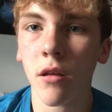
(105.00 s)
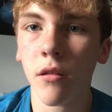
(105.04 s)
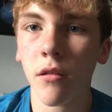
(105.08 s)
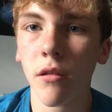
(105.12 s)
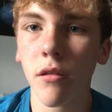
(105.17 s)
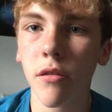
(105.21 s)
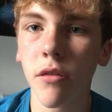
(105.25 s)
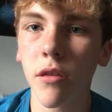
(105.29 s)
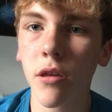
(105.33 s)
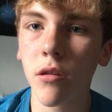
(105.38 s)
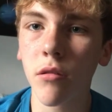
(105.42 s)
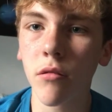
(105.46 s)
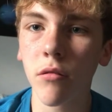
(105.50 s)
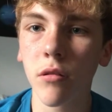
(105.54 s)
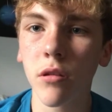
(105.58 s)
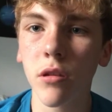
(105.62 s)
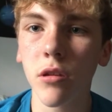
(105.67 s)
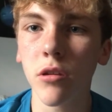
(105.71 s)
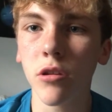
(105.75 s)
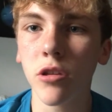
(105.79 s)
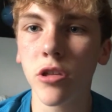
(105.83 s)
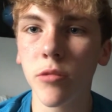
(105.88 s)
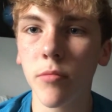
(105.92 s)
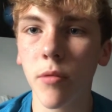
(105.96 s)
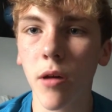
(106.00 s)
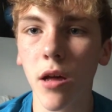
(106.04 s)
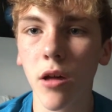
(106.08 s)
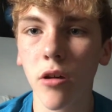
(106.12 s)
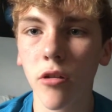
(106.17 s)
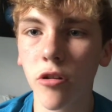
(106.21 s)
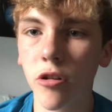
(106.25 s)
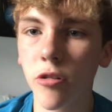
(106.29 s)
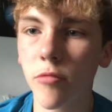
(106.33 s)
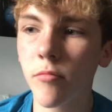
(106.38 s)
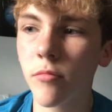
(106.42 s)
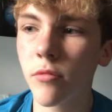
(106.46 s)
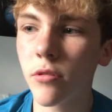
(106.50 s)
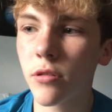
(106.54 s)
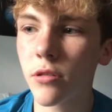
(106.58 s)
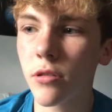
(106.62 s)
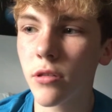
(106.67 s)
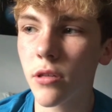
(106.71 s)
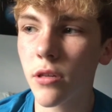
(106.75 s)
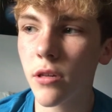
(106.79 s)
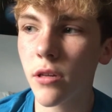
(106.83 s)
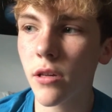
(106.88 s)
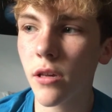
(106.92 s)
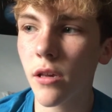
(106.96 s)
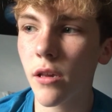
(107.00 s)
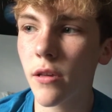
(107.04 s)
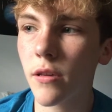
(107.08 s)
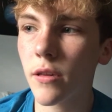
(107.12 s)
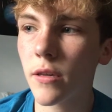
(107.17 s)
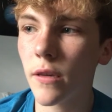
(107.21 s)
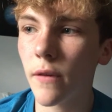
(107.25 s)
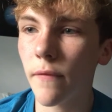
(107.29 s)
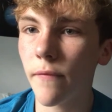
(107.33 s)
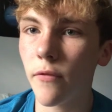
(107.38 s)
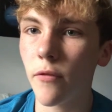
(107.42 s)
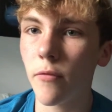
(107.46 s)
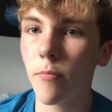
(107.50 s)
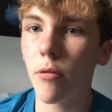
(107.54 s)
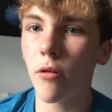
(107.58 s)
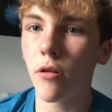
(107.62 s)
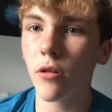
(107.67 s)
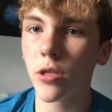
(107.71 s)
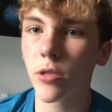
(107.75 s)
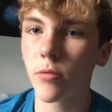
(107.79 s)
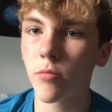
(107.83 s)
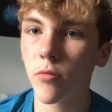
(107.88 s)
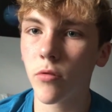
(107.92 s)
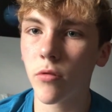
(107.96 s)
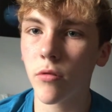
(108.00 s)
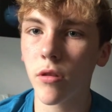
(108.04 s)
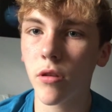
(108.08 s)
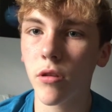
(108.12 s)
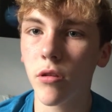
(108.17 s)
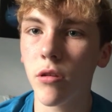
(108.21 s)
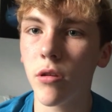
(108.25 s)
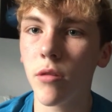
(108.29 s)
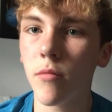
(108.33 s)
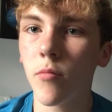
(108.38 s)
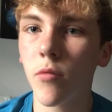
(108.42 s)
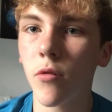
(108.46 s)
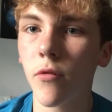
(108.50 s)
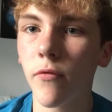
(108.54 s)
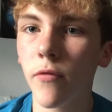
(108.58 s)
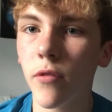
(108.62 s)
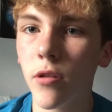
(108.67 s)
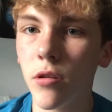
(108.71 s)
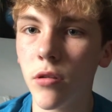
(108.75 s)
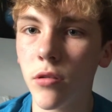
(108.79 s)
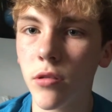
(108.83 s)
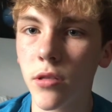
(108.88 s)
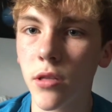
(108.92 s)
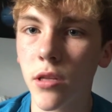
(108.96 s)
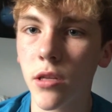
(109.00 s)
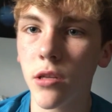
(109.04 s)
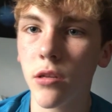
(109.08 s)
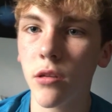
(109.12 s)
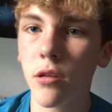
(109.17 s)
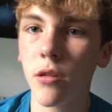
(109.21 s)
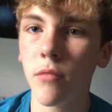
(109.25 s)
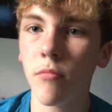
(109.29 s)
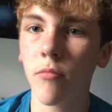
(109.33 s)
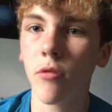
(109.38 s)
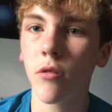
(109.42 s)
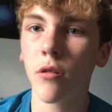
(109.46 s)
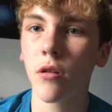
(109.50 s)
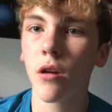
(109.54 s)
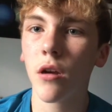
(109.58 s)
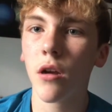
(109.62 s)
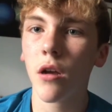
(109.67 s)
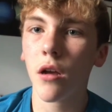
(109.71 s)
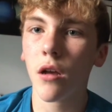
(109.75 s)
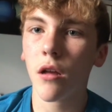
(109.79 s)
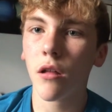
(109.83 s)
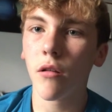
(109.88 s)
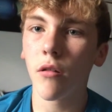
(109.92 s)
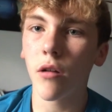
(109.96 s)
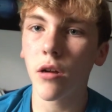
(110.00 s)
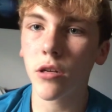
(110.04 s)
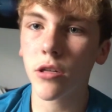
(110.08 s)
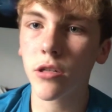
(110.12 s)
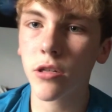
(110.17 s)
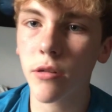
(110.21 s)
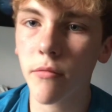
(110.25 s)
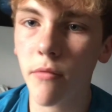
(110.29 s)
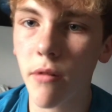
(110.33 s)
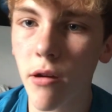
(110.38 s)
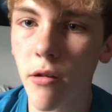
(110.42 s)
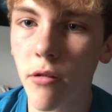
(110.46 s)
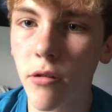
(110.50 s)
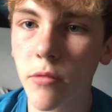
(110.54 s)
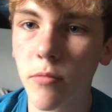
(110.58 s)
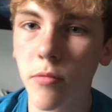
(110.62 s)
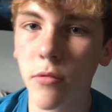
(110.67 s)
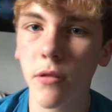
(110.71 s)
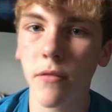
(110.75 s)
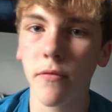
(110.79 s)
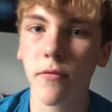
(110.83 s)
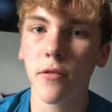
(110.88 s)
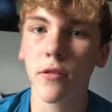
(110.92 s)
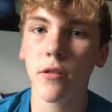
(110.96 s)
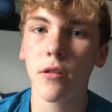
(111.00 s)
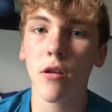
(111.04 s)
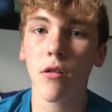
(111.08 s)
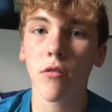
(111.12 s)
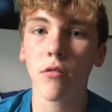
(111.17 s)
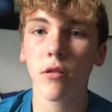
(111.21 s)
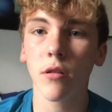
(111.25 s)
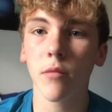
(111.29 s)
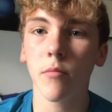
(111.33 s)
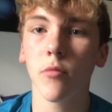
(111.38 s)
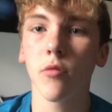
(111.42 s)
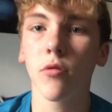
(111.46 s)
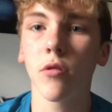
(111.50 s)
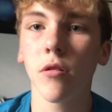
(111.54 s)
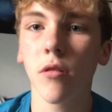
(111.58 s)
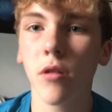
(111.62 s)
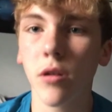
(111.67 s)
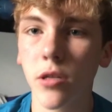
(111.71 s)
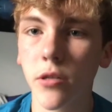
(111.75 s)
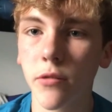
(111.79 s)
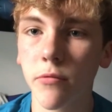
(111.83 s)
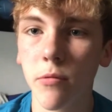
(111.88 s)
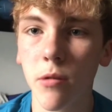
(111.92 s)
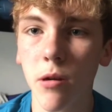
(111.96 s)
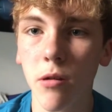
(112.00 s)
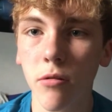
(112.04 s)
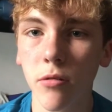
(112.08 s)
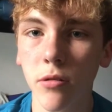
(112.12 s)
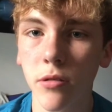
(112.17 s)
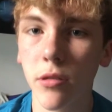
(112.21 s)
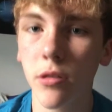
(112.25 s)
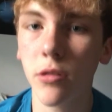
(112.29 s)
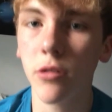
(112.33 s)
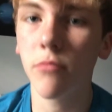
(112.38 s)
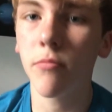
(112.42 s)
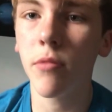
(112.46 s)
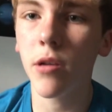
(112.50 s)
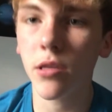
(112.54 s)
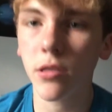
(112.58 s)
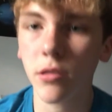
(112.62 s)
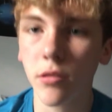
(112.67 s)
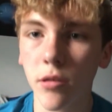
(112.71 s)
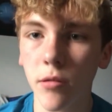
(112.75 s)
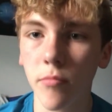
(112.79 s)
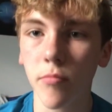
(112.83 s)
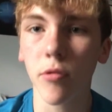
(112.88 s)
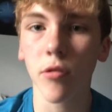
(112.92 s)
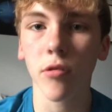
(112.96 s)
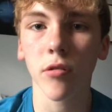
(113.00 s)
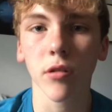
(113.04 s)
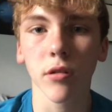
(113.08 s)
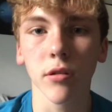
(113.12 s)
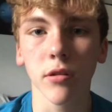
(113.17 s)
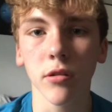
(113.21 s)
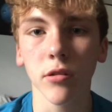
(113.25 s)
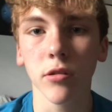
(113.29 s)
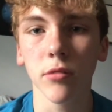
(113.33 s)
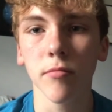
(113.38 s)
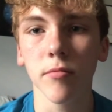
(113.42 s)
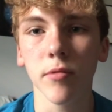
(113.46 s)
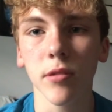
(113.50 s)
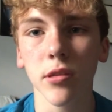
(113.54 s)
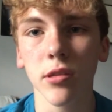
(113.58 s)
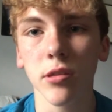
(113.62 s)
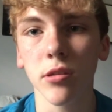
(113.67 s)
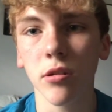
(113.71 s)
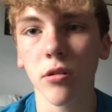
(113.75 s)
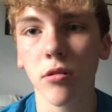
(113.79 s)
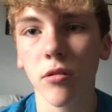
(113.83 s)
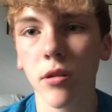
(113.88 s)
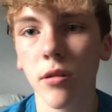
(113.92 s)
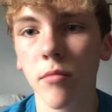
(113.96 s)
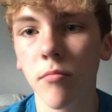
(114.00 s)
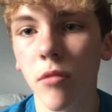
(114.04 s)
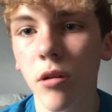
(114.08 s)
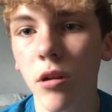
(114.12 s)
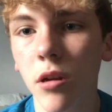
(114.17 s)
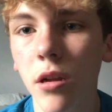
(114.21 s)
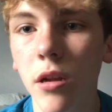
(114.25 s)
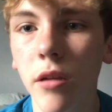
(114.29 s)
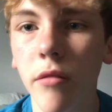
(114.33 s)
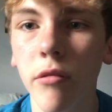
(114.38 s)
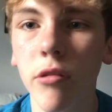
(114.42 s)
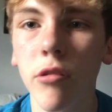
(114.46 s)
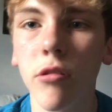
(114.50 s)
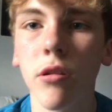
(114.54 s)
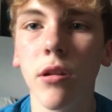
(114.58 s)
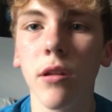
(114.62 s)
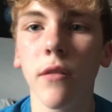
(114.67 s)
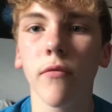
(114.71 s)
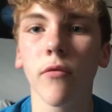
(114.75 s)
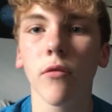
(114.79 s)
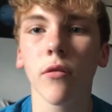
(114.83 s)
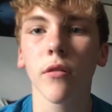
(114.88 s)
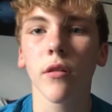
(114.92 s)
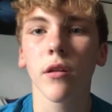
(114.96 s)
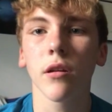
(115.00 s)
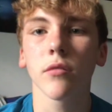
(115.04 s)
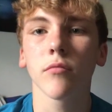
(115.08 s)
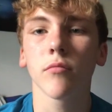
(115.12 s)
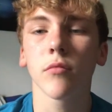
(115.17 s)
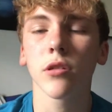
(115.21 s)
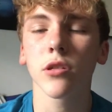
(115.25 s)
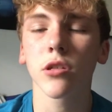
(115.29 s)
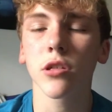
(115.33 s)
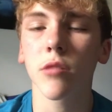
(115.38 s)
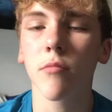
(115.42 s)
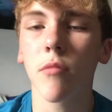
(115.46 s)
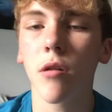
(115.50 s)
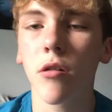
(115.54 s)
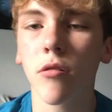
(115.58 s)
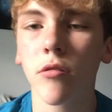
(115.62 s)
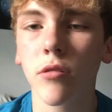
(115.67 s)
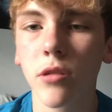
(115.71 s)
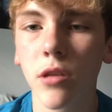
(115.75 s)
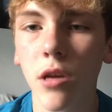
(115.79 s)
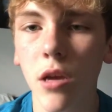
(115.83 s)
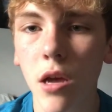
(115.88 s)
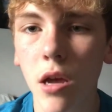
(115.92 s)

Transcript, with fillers: the thing with the YouTube algorithm is is if you post more, then you get more videos, and then you get more watch time hours. But if you don't get more watch time hours, then you're basically broke on YouTube because you don't get money, and you need 4,000 watch time hours.